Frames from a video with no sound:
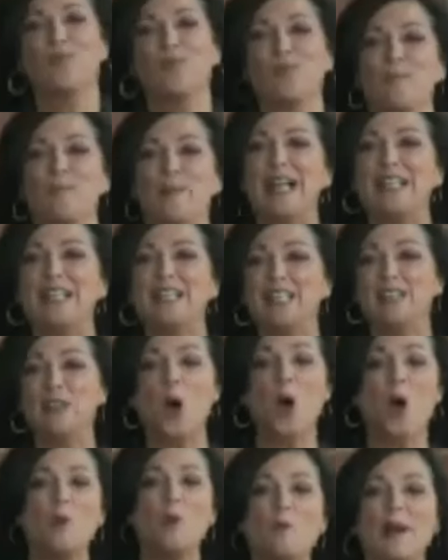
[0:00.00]
For Bali, the
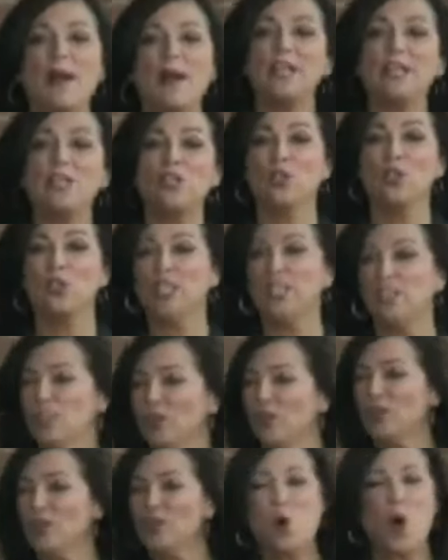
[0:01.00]
home buying journey
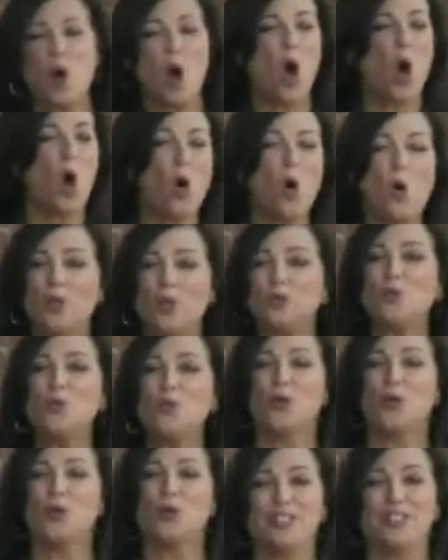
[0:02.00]
took her to a whole
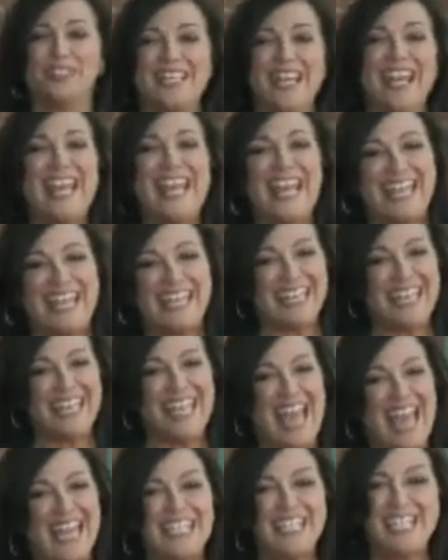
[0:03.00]
new world. In the
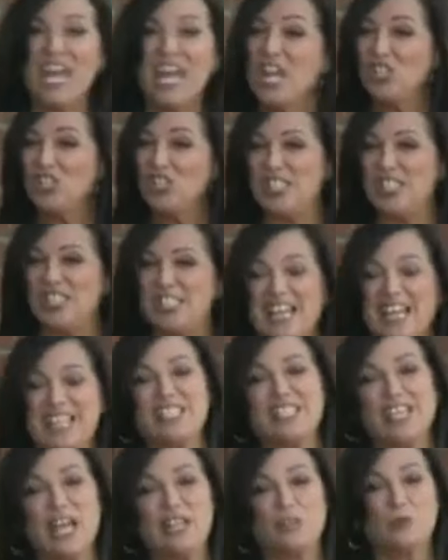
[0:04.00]
end, she set
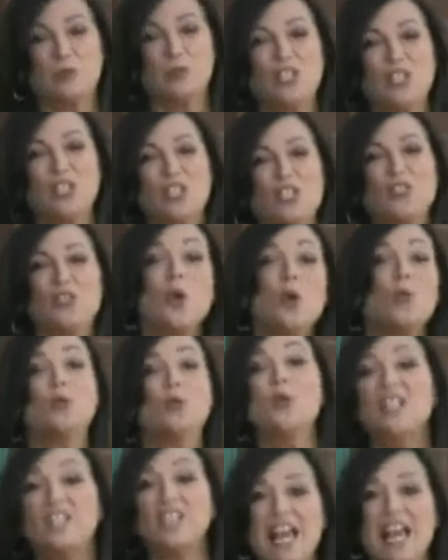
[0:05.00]
aside tradition,
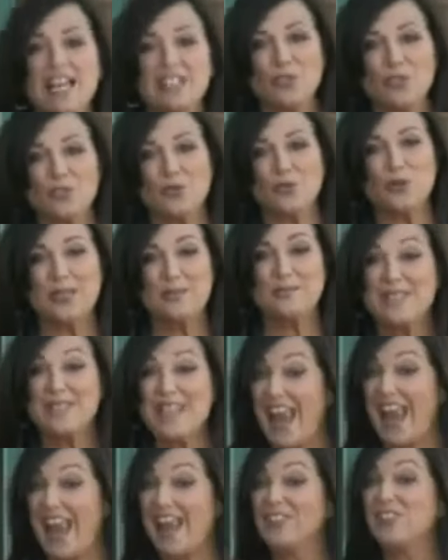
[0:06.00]
realized her dreams,
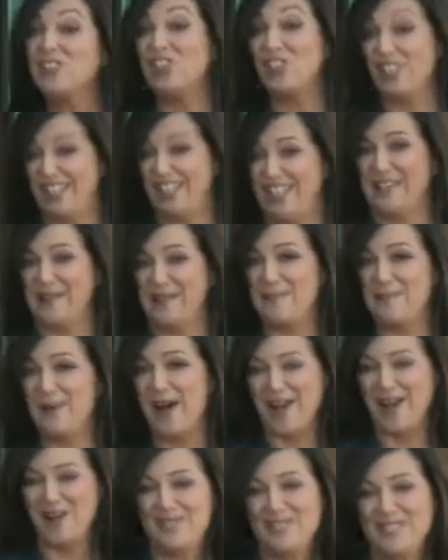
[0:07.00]
and she did it
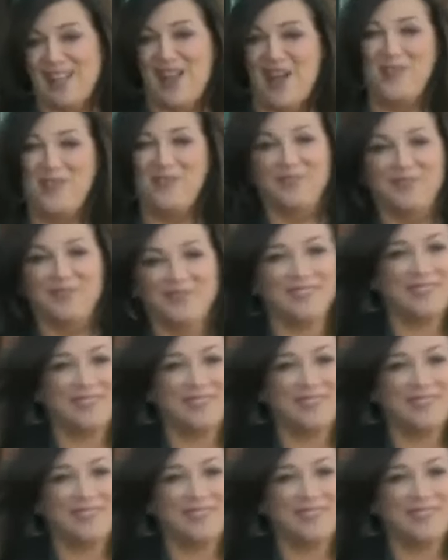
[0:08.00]
by herself.